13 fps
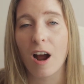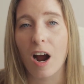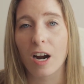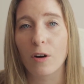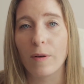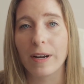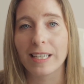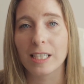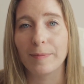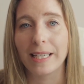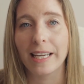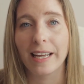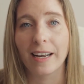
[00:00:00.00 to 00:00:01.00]
are going to
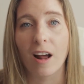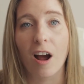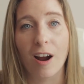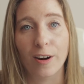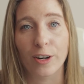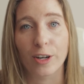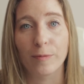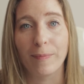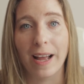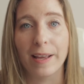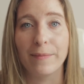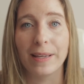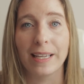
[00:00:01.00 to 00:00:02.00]
be hit harder
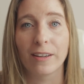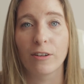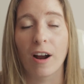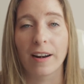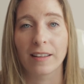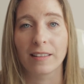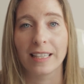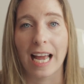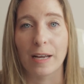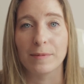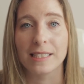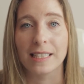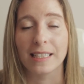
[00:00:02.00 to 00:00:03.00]
by being chronically
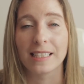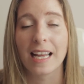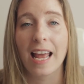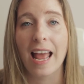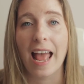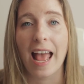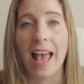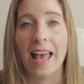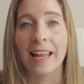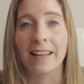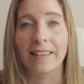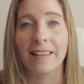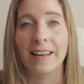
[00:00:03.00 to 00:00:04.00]
absent,
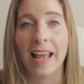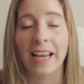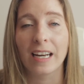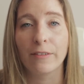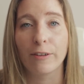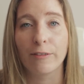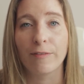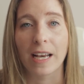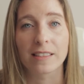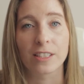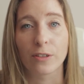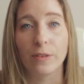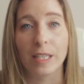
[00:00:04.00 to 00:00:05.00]
and the negative
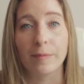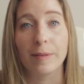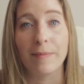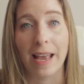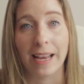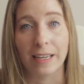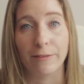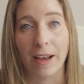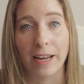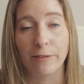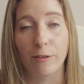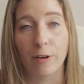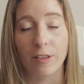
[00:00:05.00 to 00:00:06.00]
effects are going to be
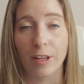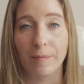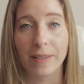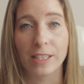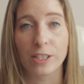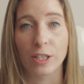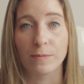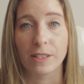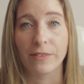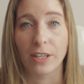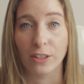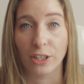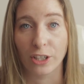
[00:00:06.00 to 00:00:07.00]
magnified for them in terms
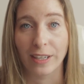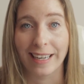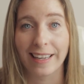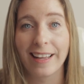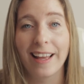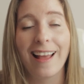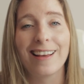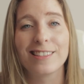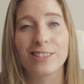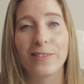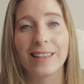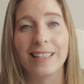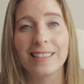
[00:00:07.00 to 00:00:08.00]
of their learning.
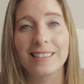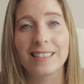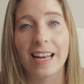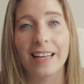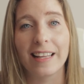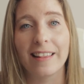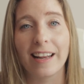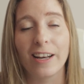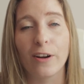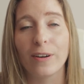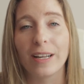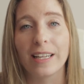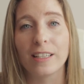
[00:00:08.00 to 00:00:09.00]
So in this study, they
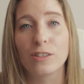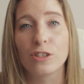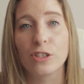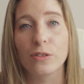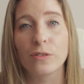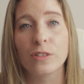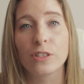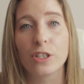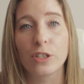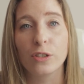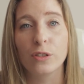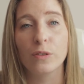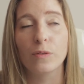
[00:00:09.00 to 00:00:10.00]
noted students
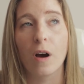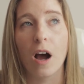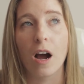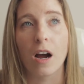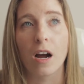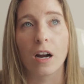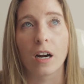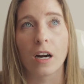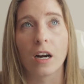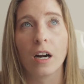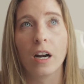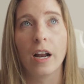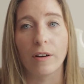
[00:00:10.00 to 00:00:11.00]
who
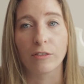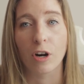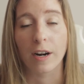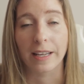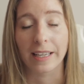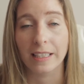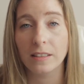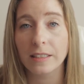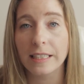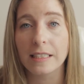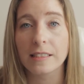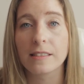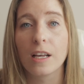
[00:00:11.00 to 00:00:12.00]
are who have chronic
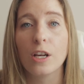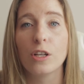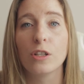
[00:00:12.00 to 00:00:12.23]
illness,